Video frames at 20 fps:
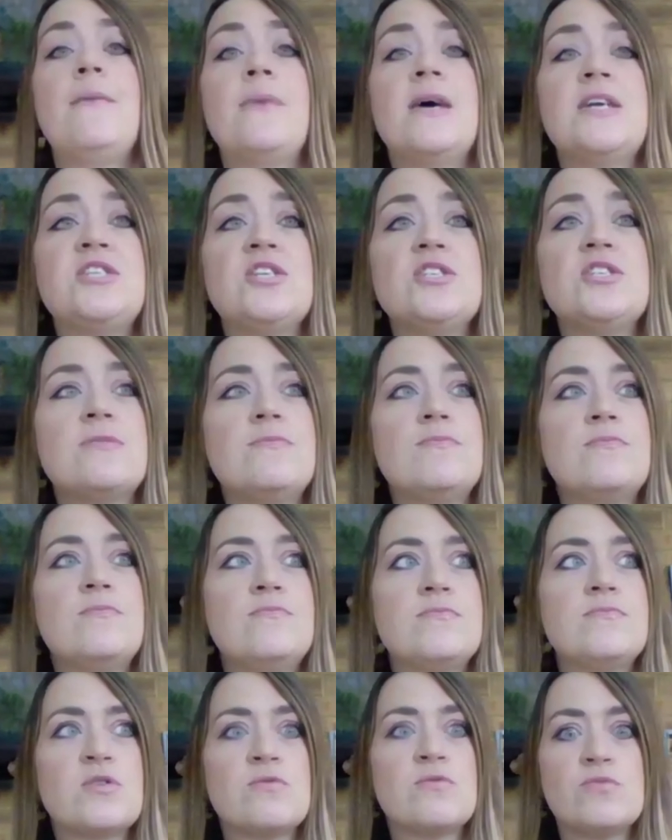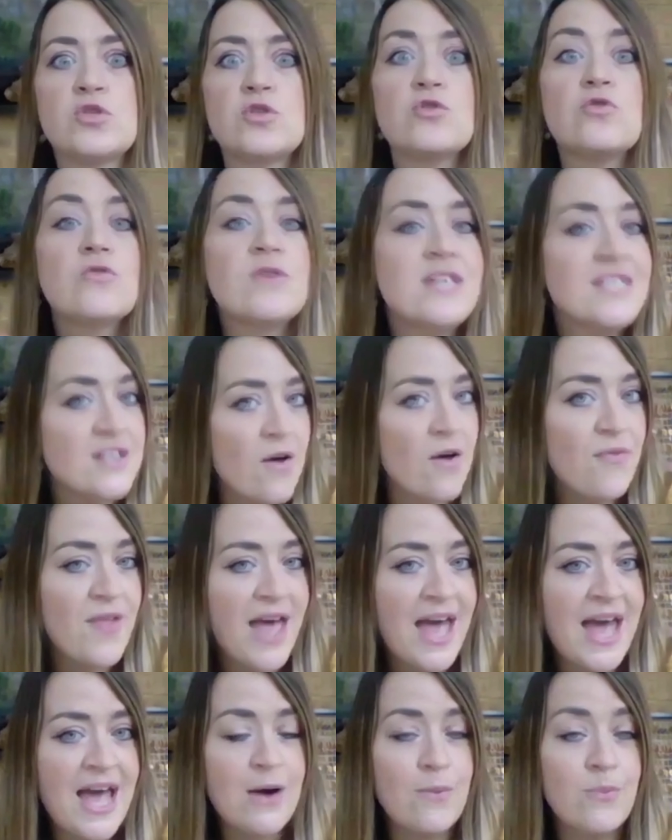I do some sort of
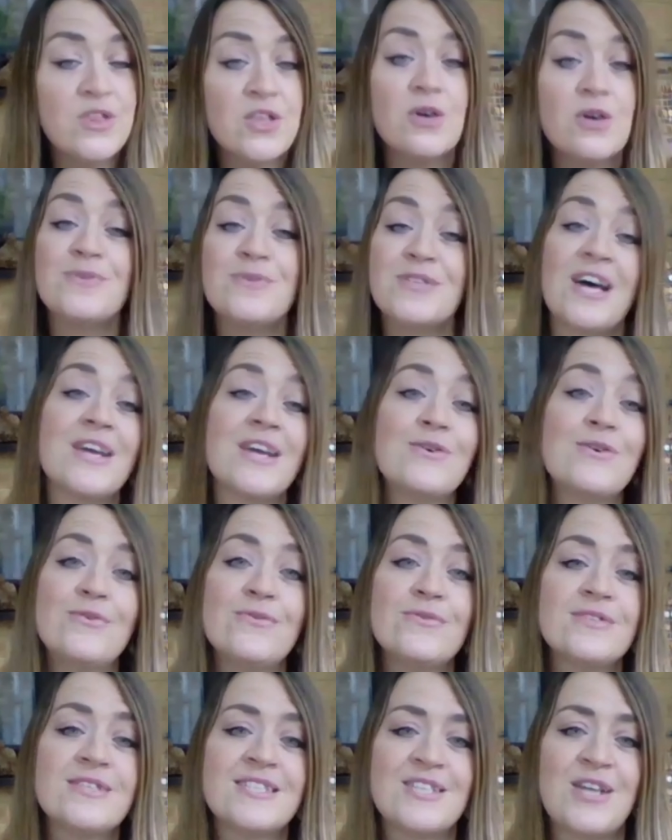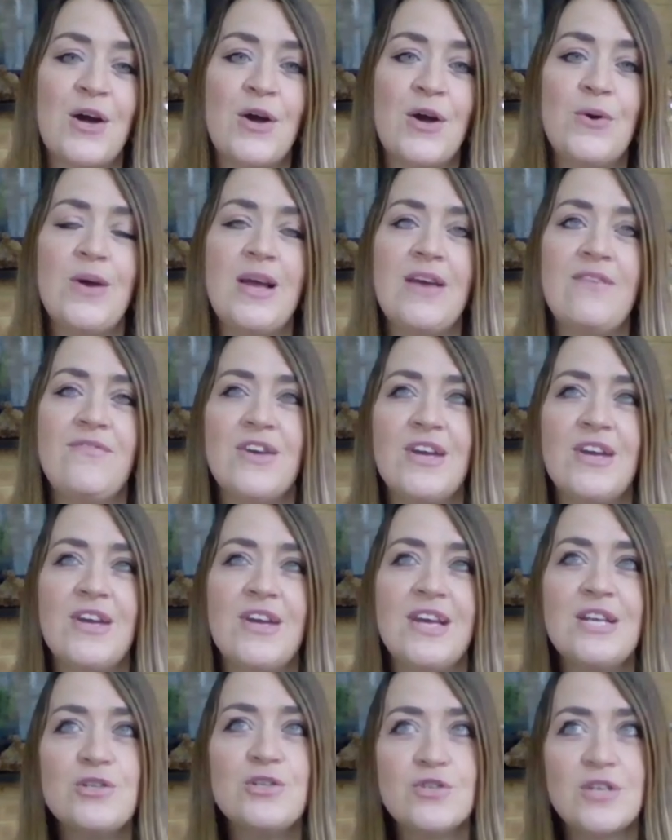stories on there with upcycles. So
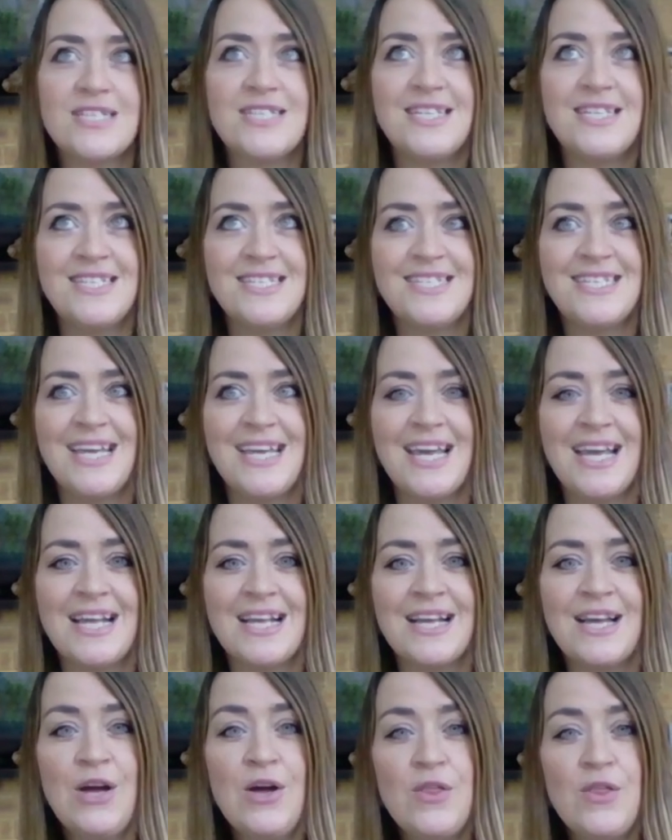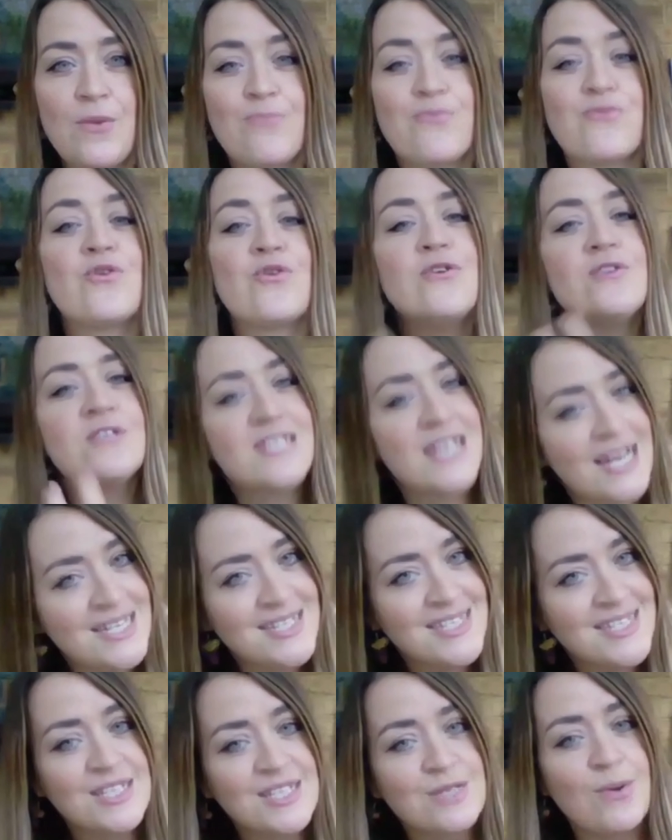if you're interested in seeing the
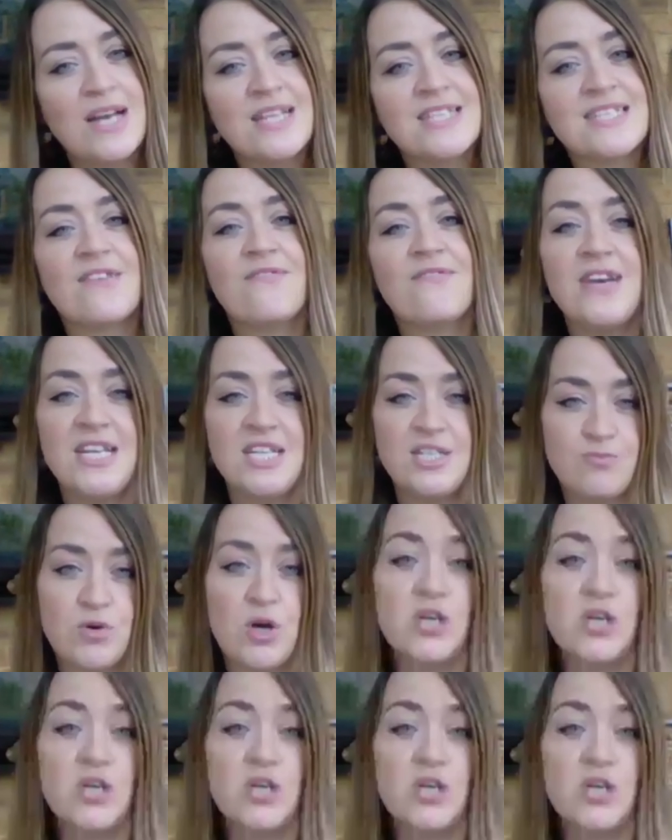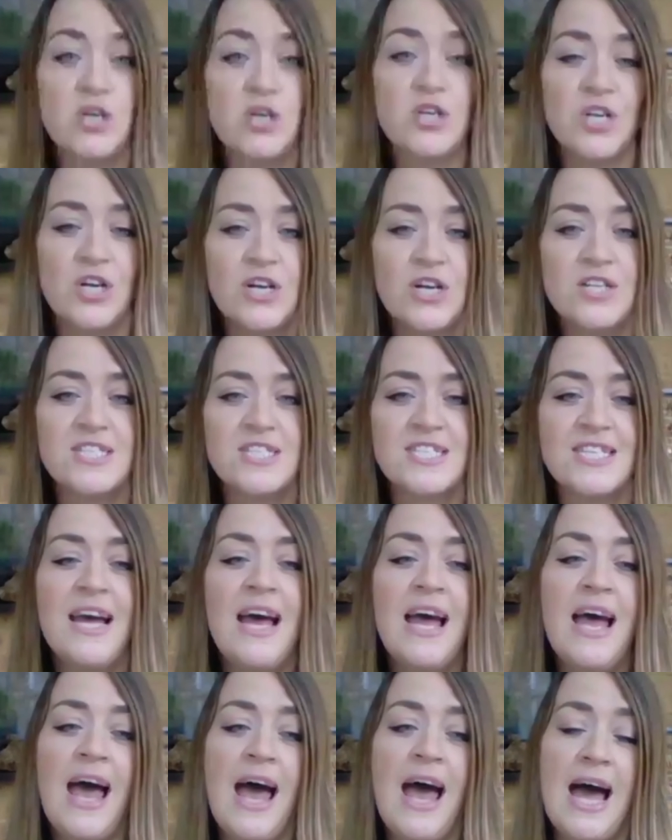process as well as the finished product,
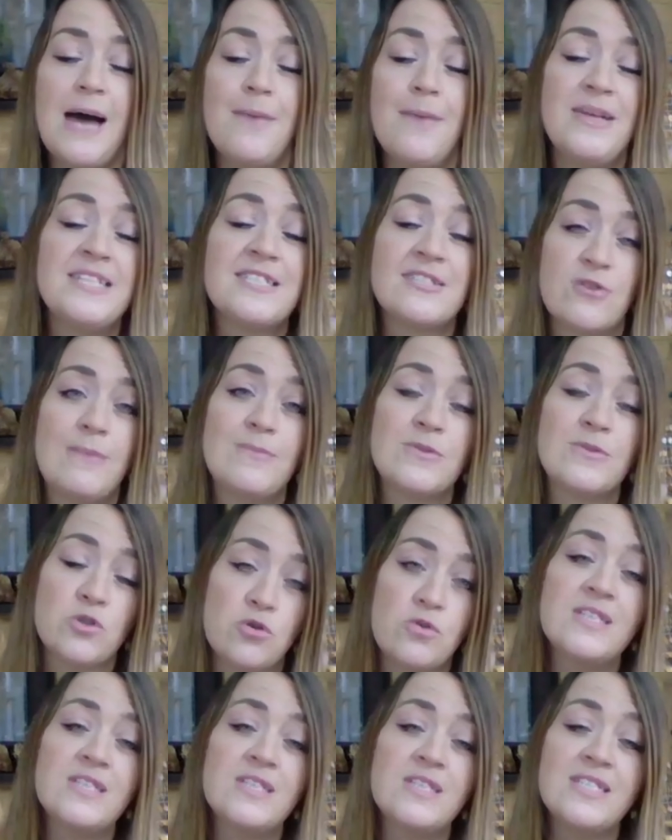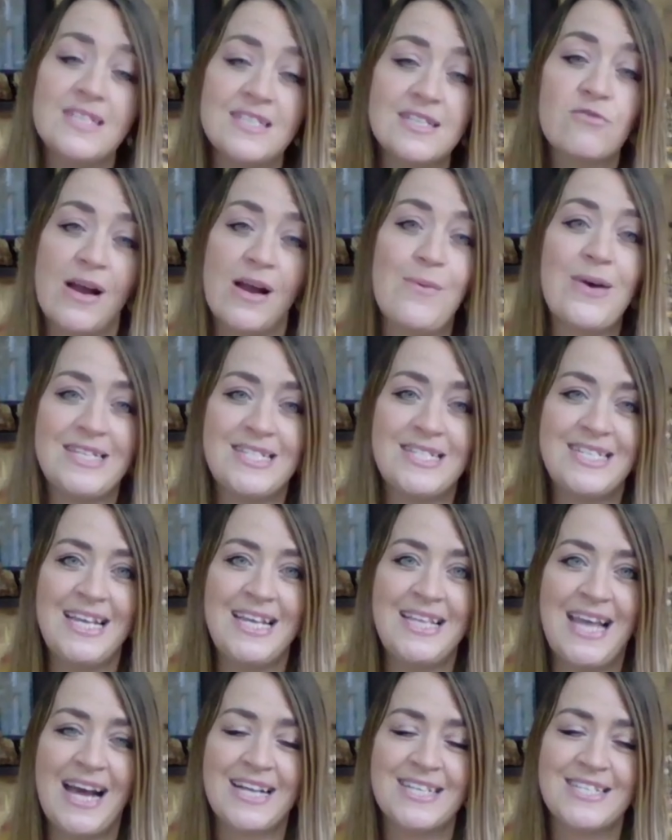Instagram stories is a great way to
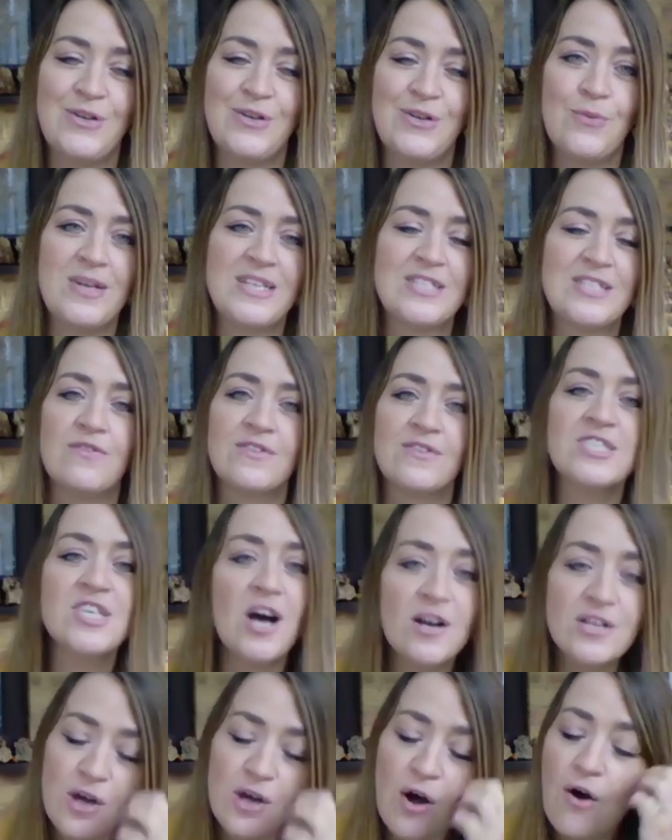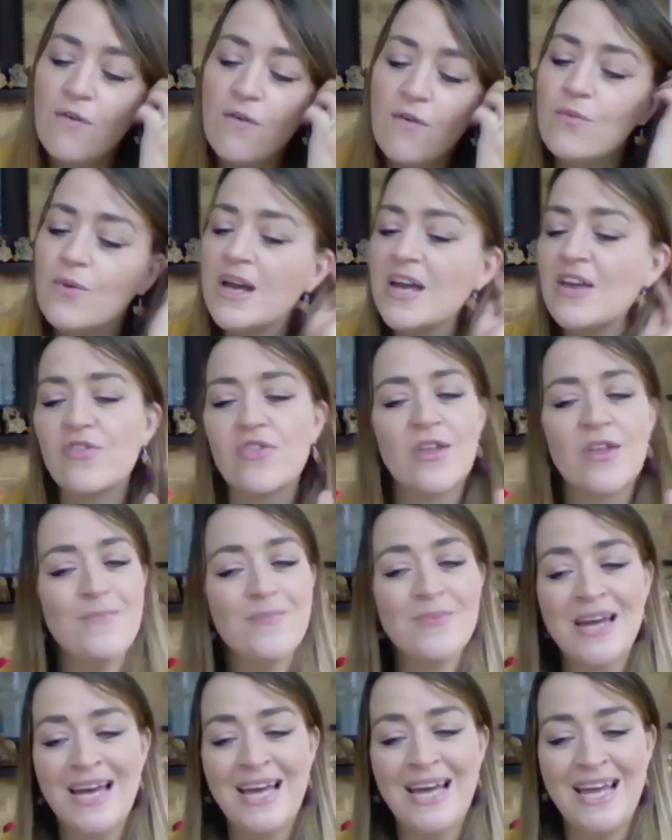see that, because I normally sort of start off
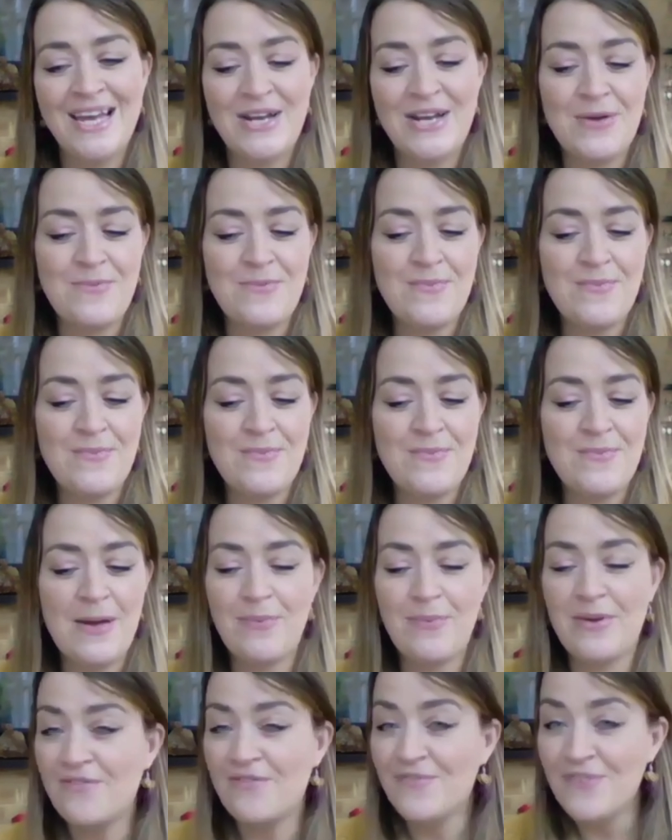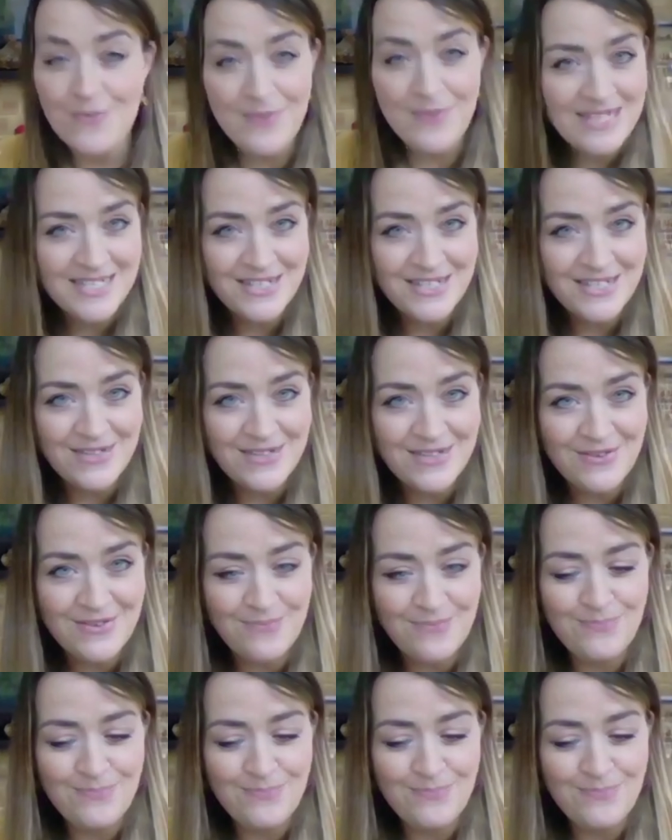with, maybe a few bits of